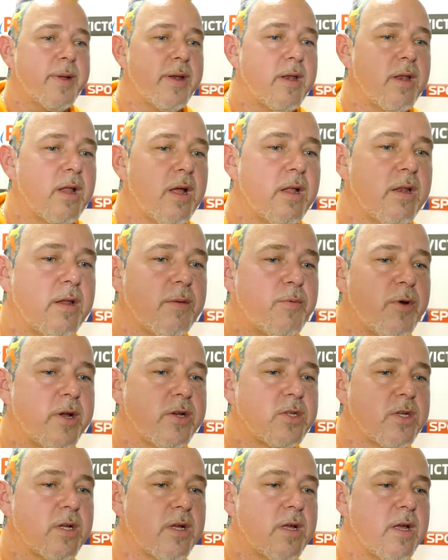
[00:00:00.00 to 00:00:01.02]
under
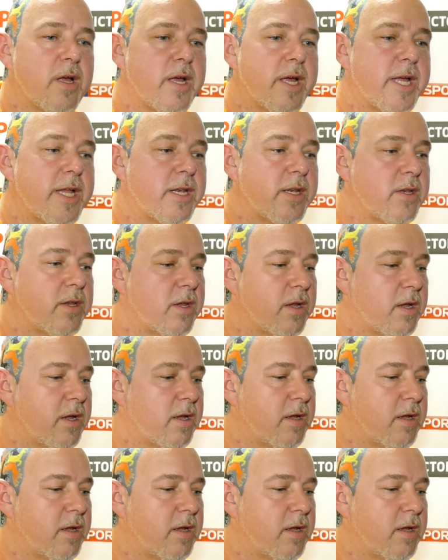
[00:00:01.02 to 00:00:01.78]
pressure, and